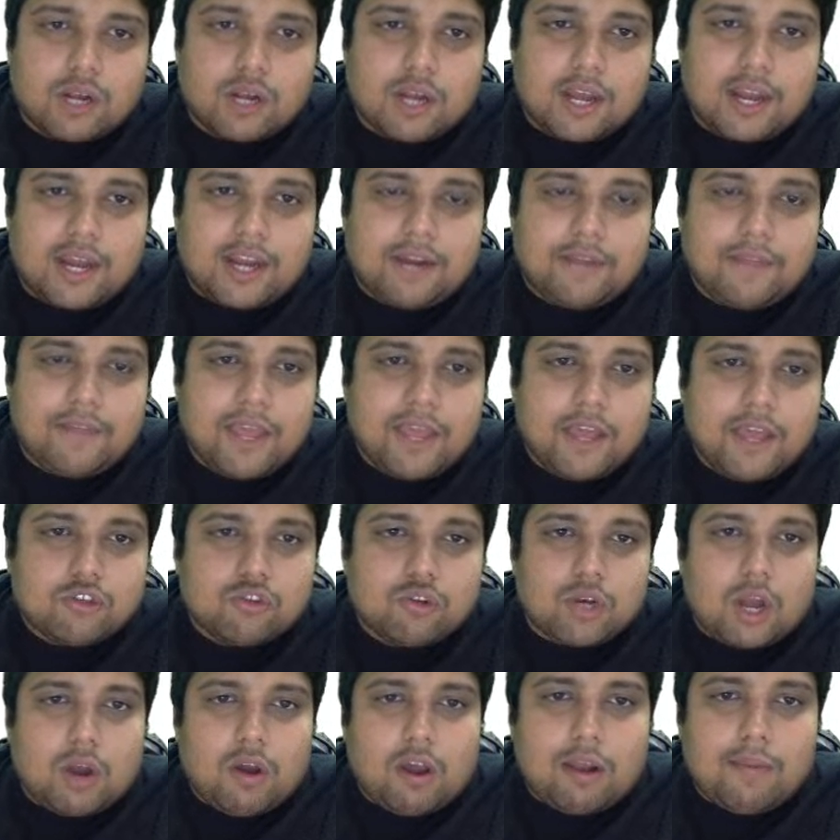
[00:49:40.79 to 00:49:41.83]
Correct? So
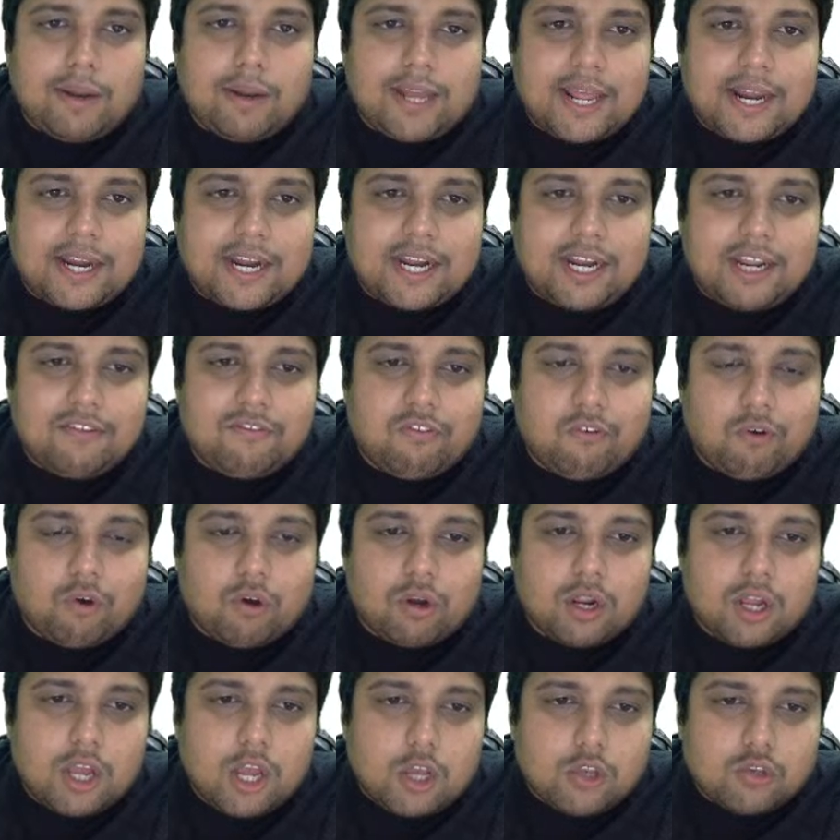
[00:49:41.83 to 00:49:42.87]
now I will be targeting
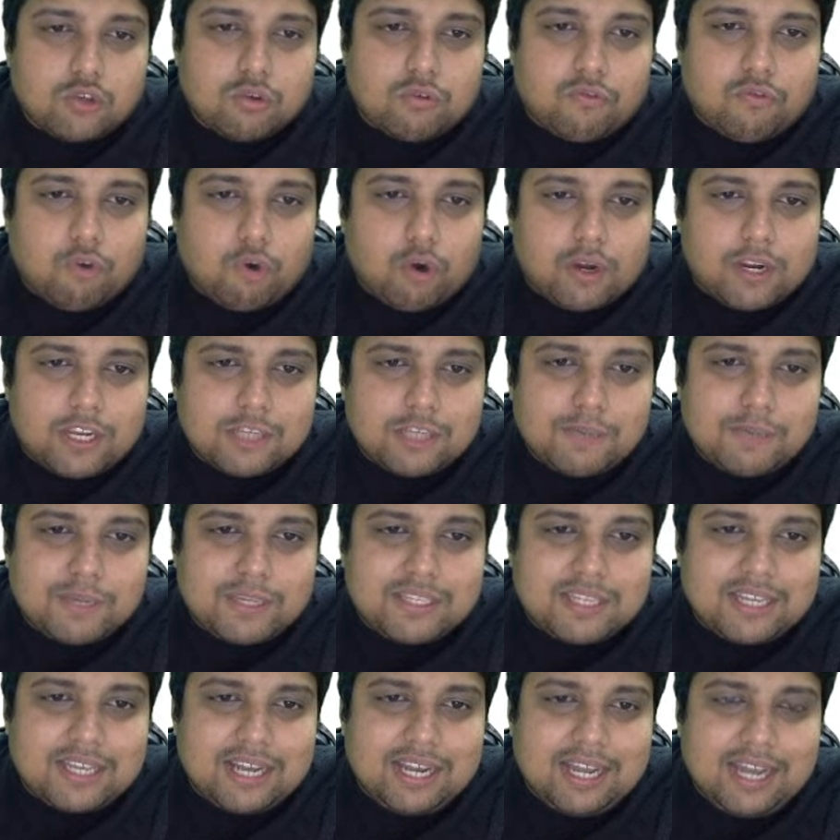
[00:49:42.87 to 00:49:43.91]
4. So 4 is
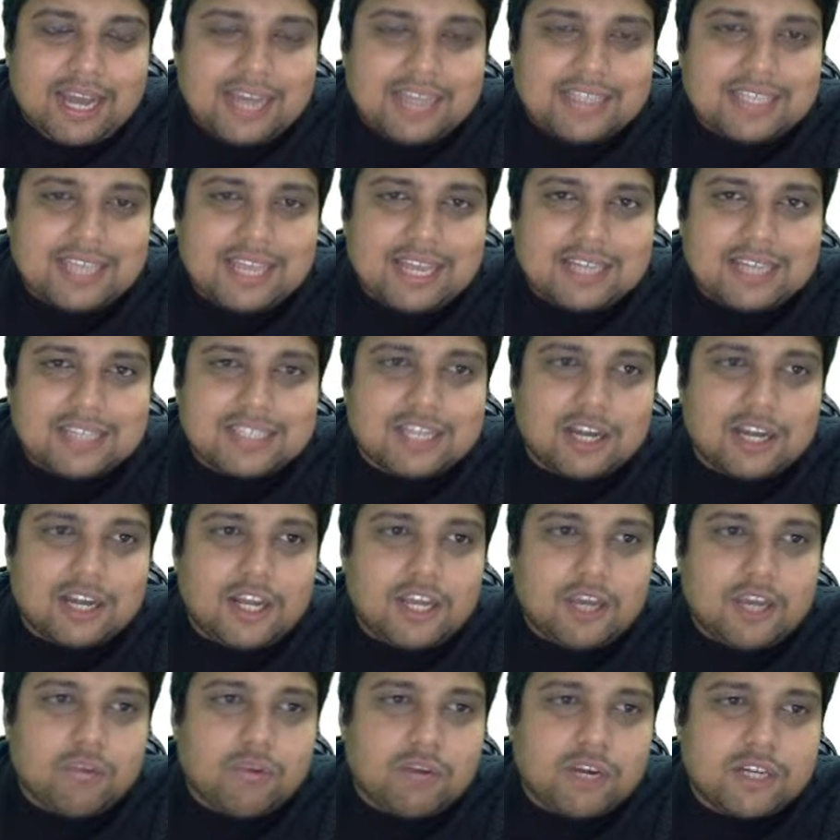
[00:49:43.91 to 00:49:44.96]
basically asking us 30
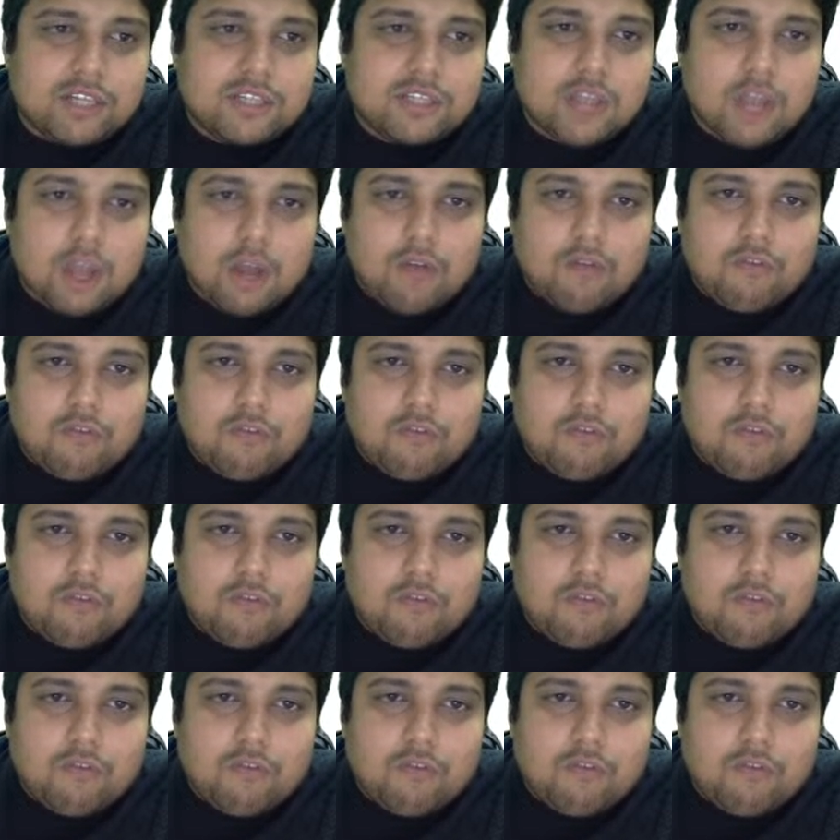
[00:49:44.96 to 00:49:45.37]
units.